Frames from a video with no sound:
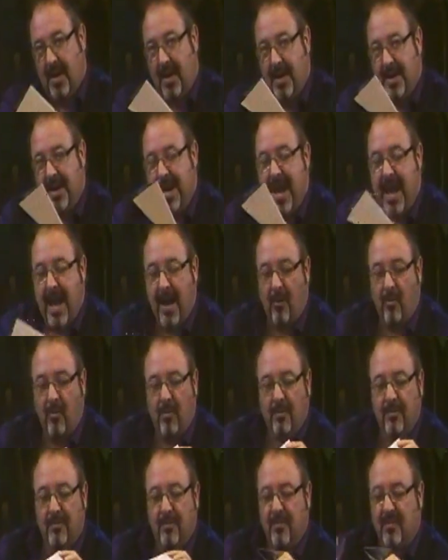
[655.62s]
And now,
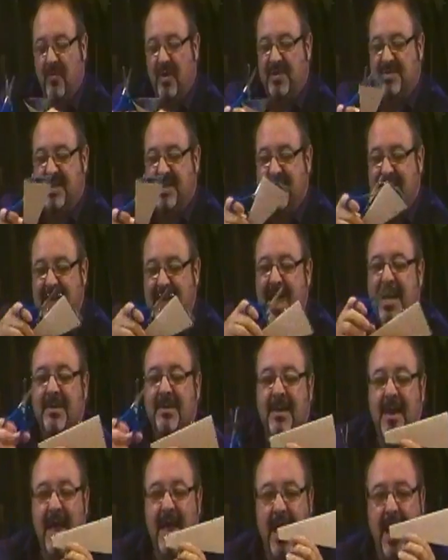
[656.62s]
you see
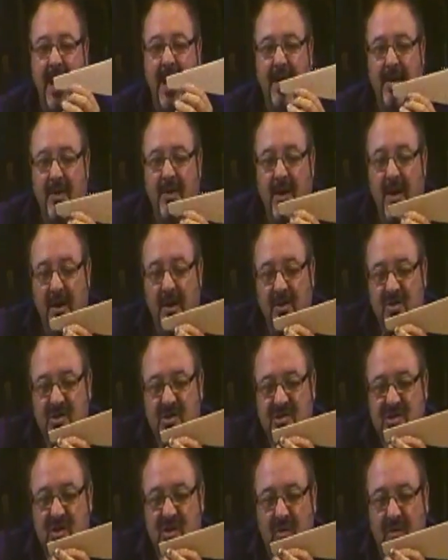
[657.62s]
the end there?
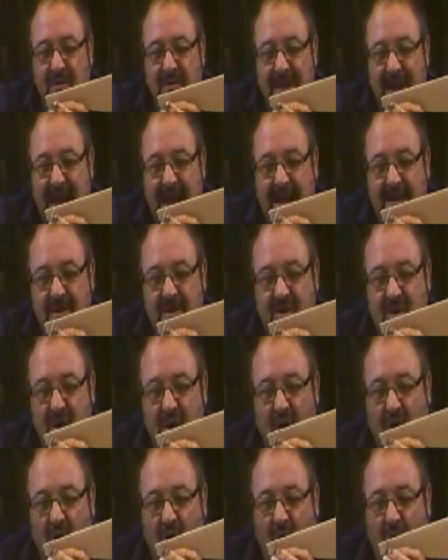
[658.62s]
just cut the
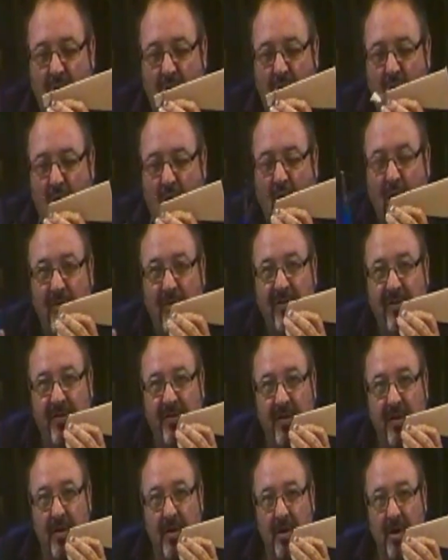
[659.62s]
end
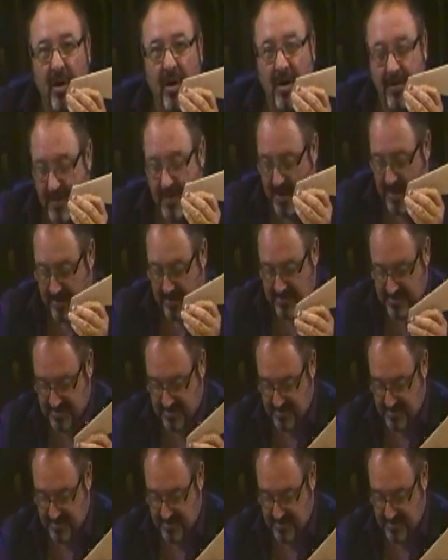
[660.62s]
off like